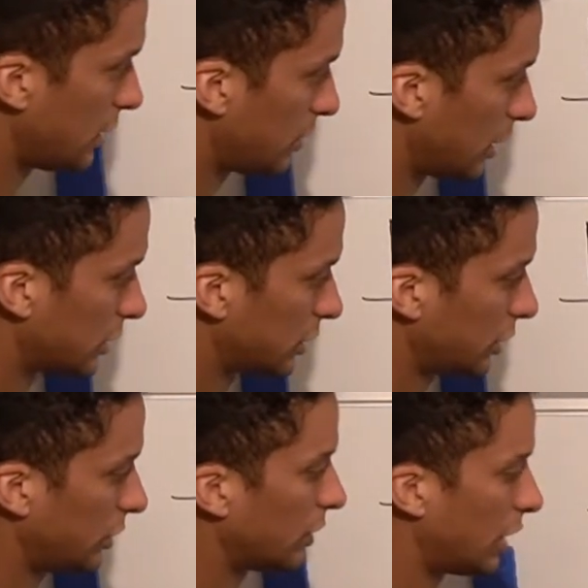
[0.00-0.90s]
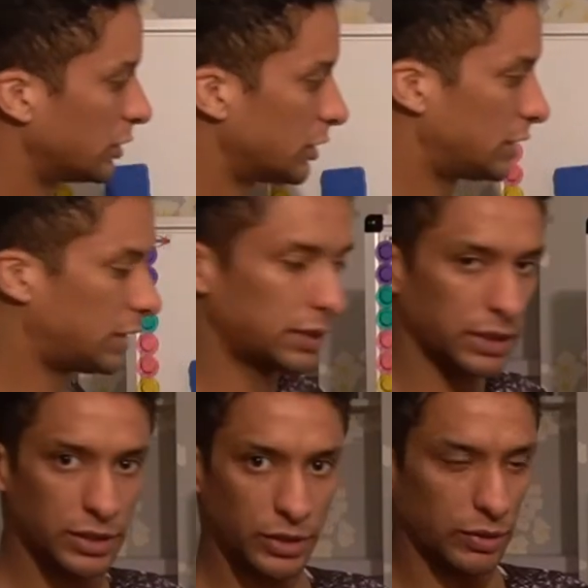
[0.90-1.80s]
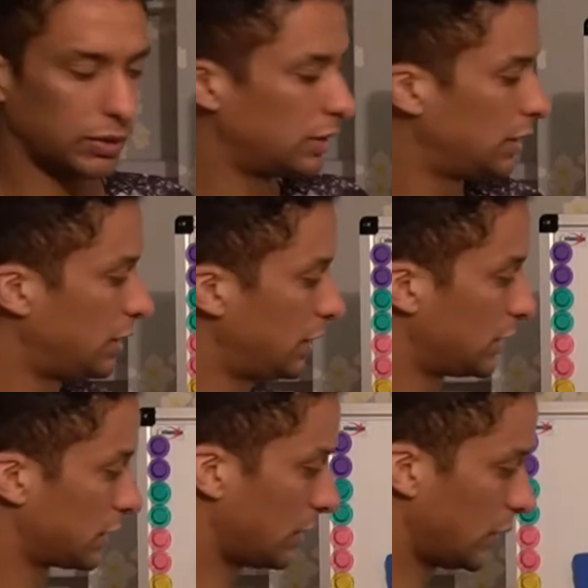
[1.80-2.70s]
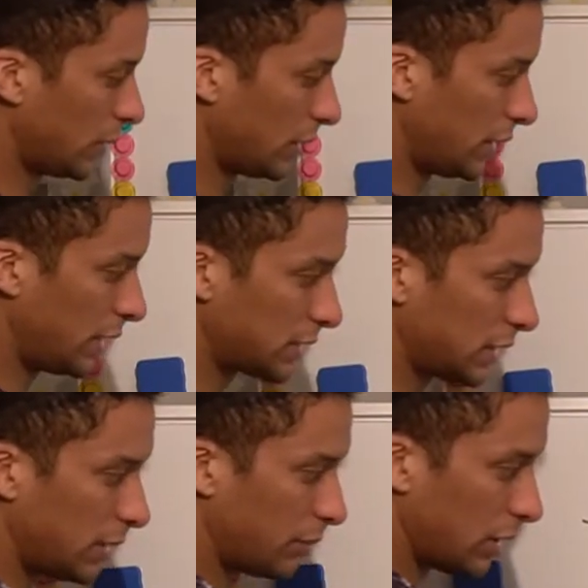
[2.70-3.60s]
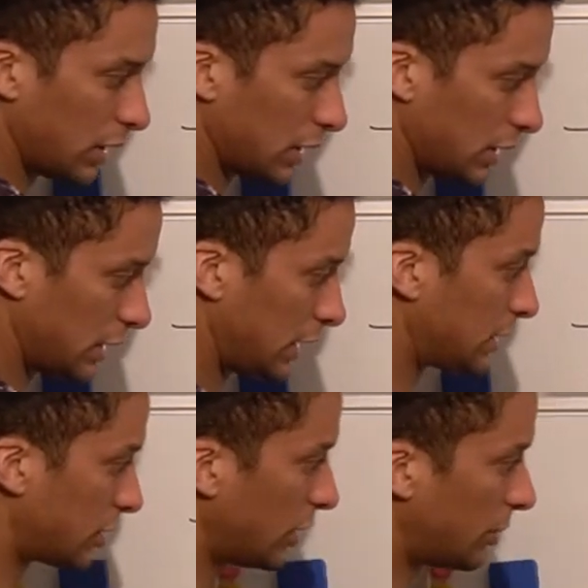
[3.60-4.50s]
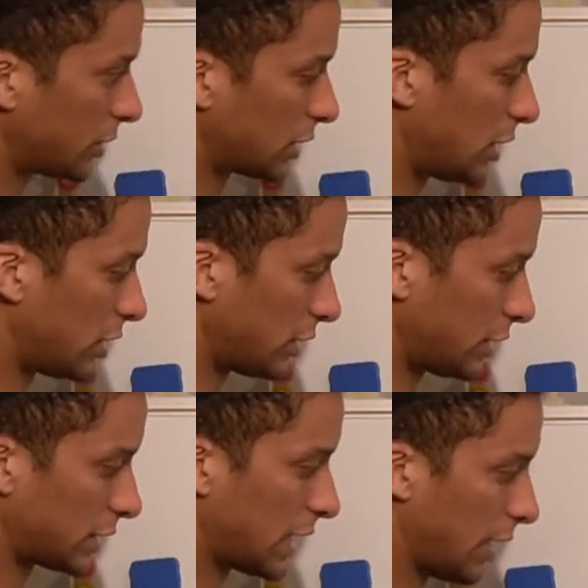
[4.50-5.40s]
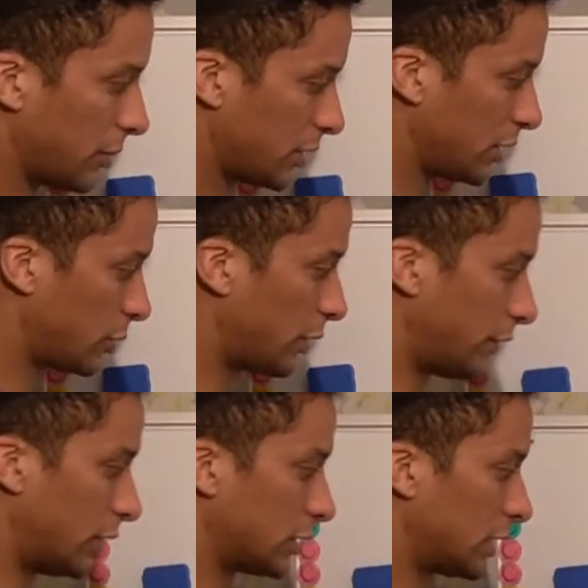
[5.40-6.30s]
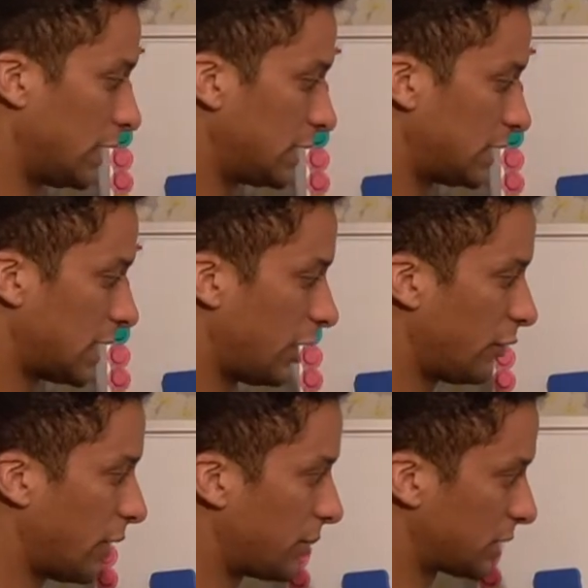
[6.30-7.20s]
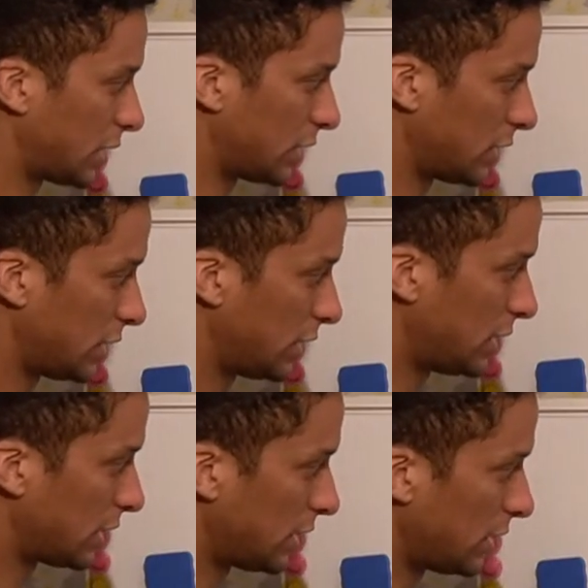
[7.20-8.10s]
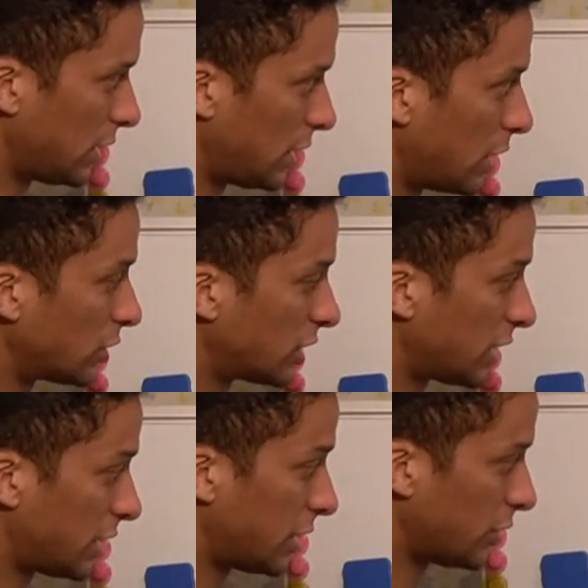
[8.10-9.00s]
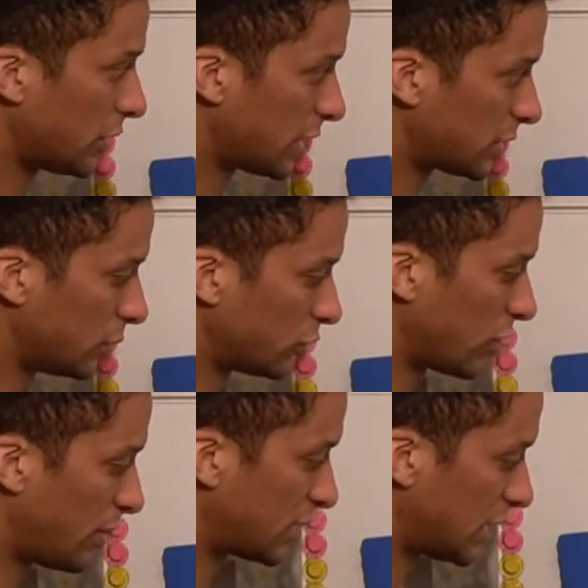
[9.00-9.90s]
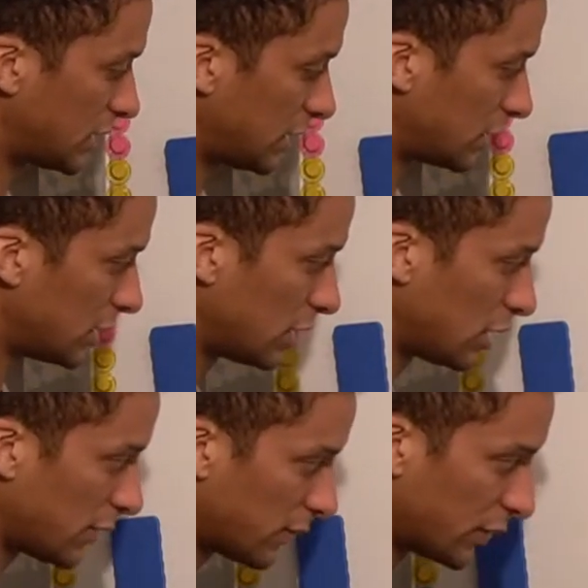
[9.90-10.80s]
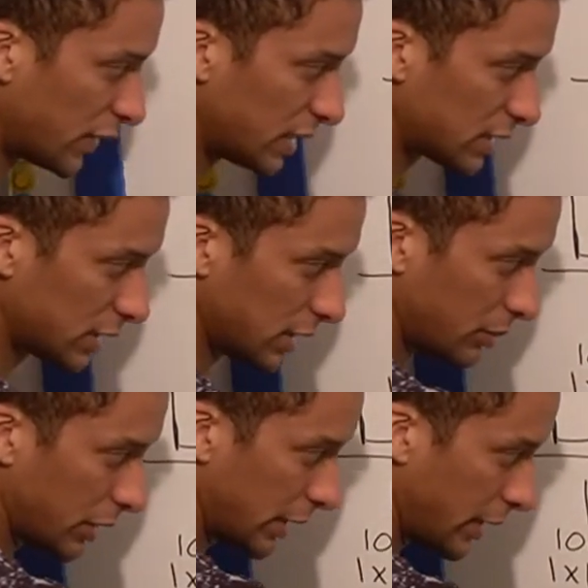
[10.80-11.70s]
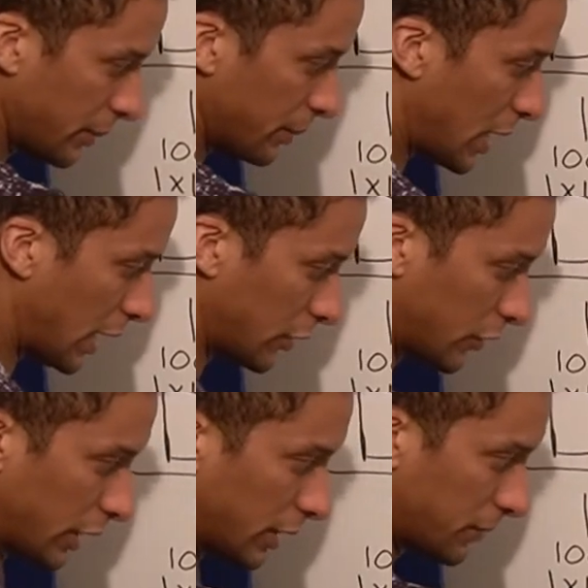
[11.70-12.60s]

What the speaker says: plus 2, 162. So this number, these two numbers are the same, equivalent. So this is how you represent 162 in decimal is represented with this number in binary.